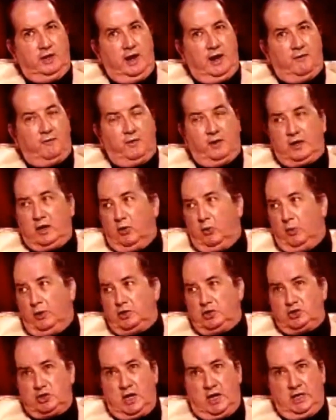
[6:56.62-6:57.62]
in Africa
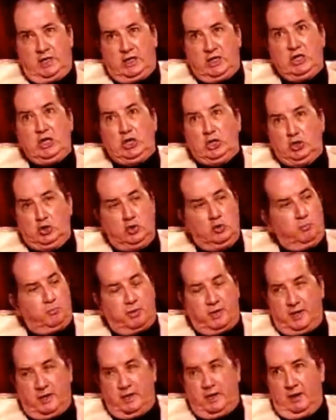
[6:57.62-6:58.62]
with China, you
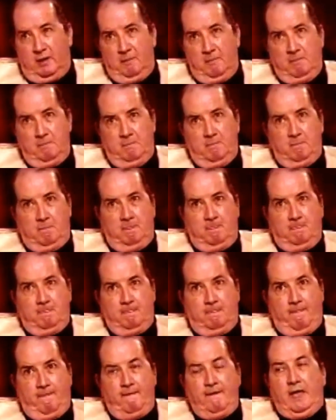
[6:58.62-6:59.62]
pay them.
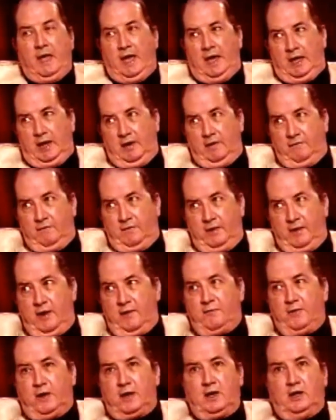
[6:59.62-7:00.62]
And if
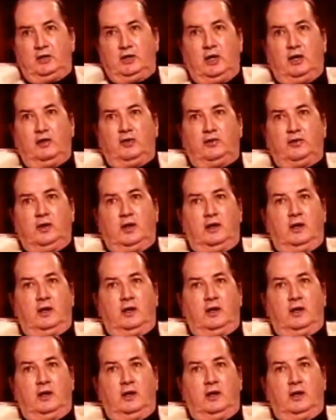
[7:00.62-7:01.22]
Africa does uh,